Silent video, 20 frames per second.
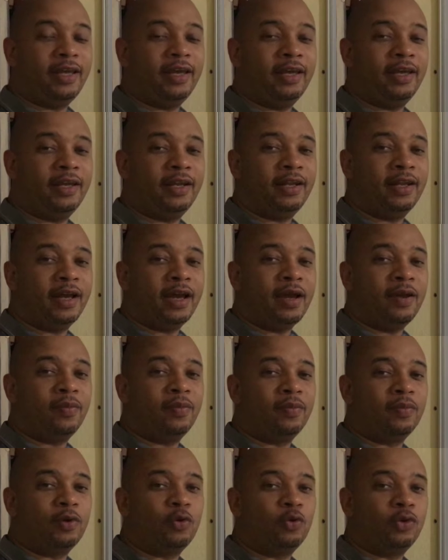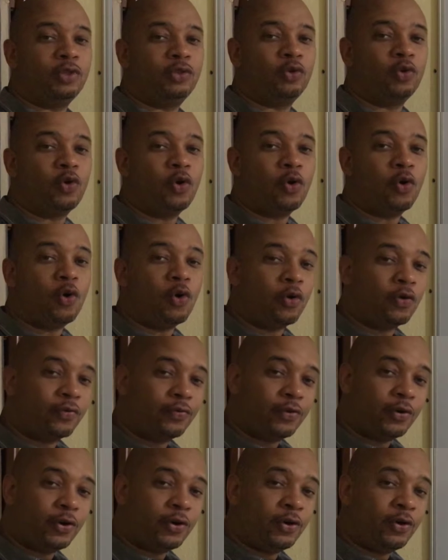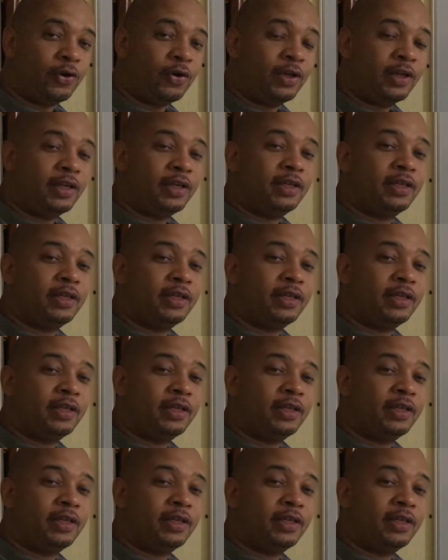and I'm going to go over